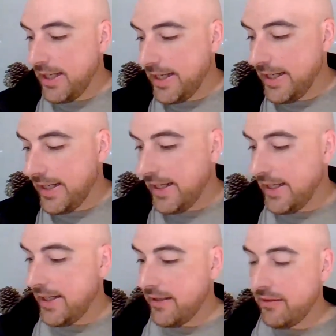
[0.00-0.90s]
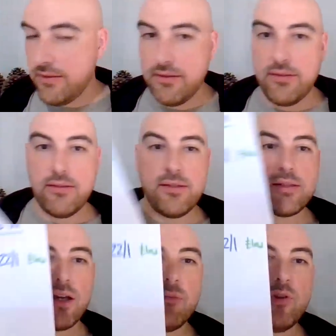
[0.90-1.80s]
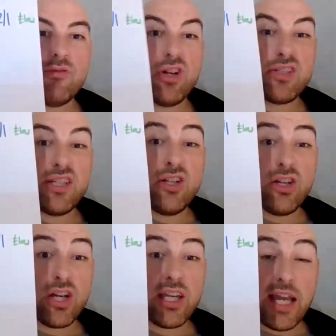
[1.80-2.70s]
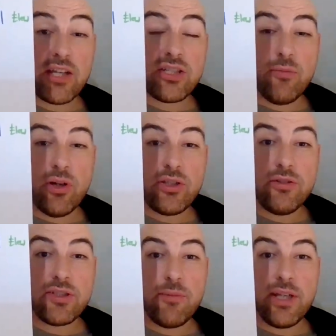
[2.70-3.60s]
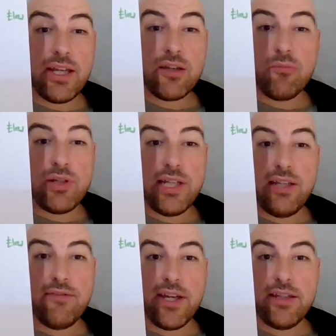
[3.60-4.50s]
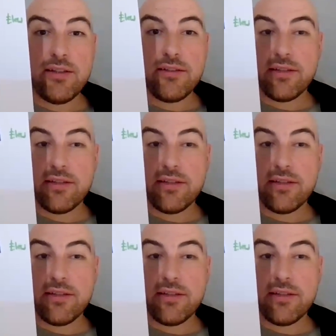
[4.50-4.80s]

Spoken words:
And then Dark Moon Rising looked like it actually might do something, then completely faded.